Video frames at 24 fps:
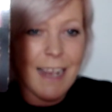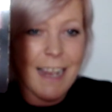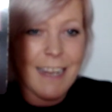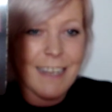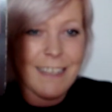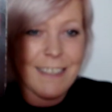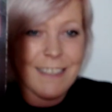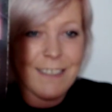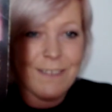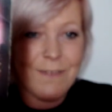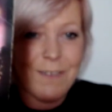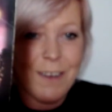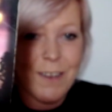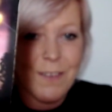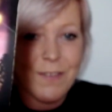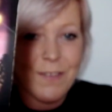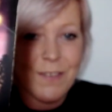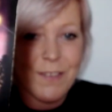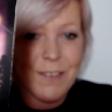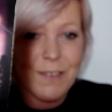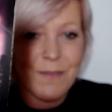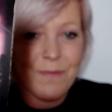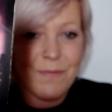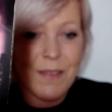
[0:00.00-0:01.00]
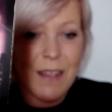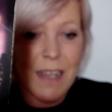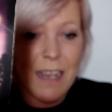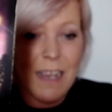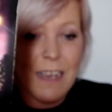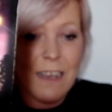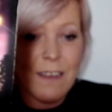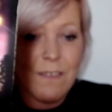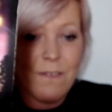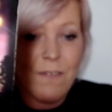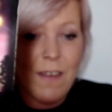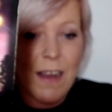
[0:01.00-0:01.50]
Eight of Wands.
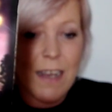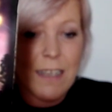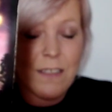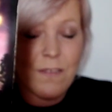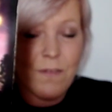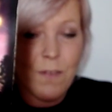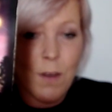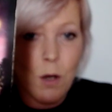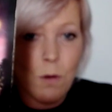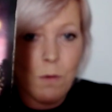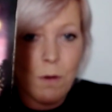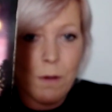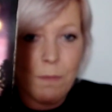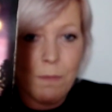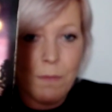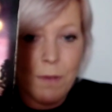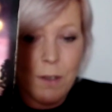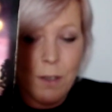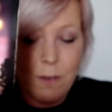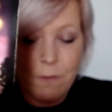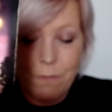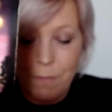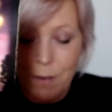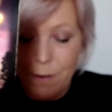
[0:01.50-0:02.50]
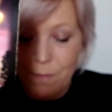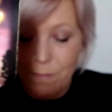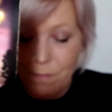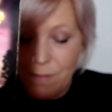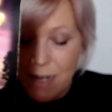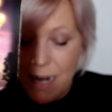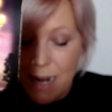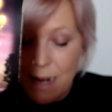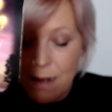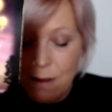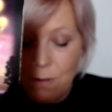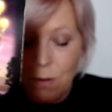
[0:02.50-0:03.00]
Fast forward
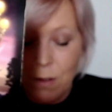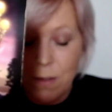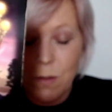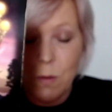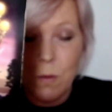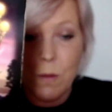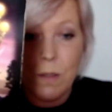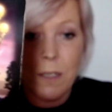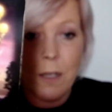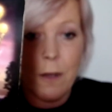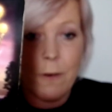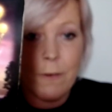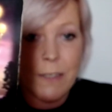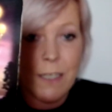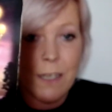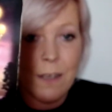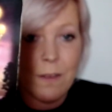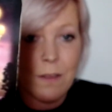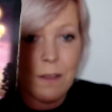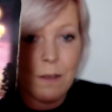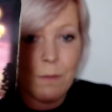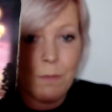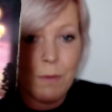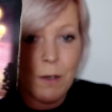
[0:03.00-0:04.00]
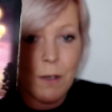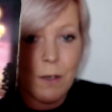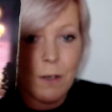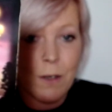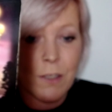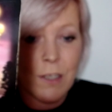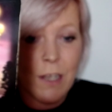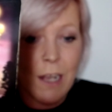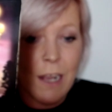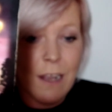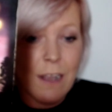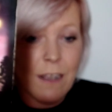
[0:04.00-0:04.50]
movement. Knight of Wands was already on the
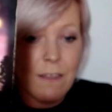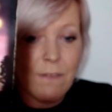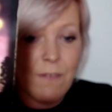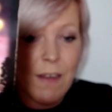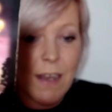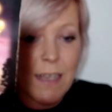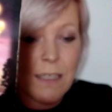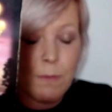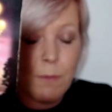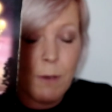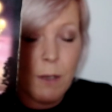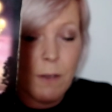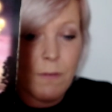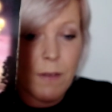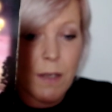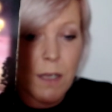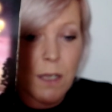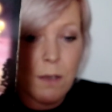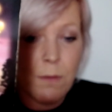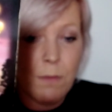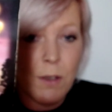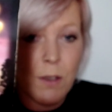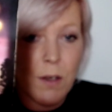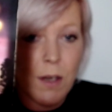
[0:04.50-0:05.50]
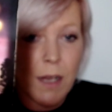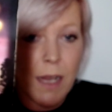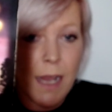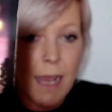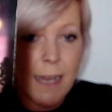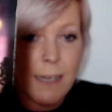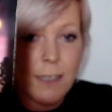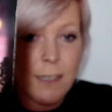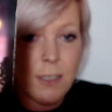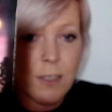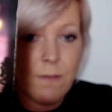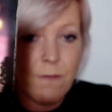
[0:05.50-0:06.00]
board. Fast moving
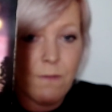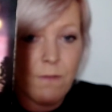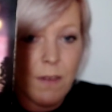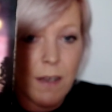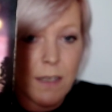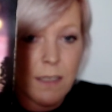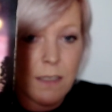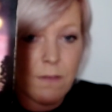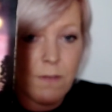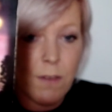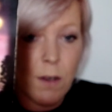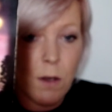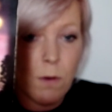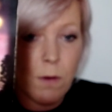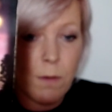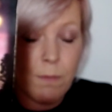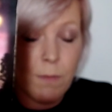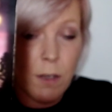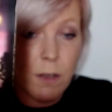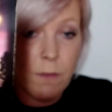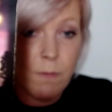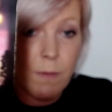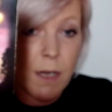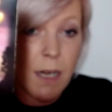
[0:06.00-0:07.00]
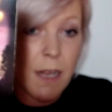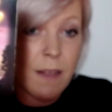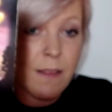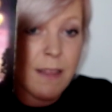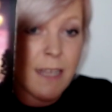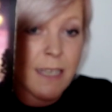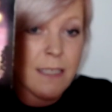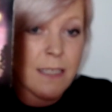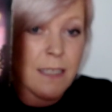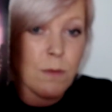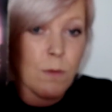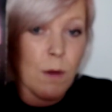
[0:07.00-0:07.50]
communication, fast forward movement.
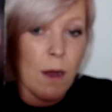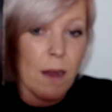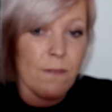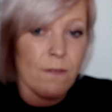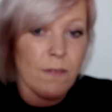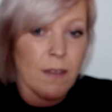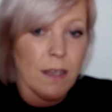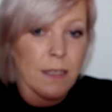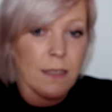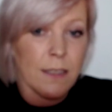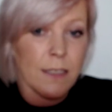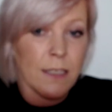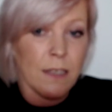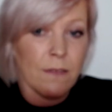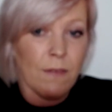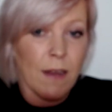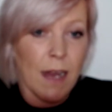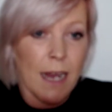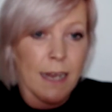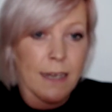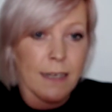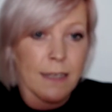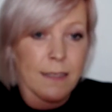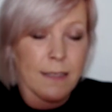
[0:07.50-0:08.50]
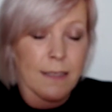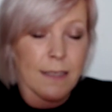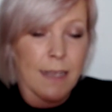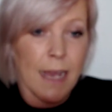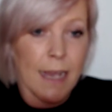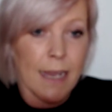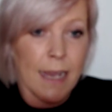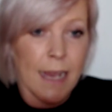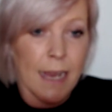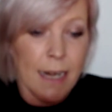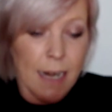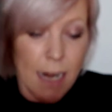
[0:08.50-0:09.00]
And this is what I feel the divine is
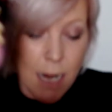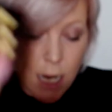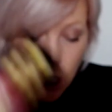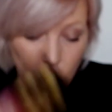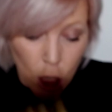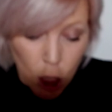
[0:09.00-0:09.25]
saying.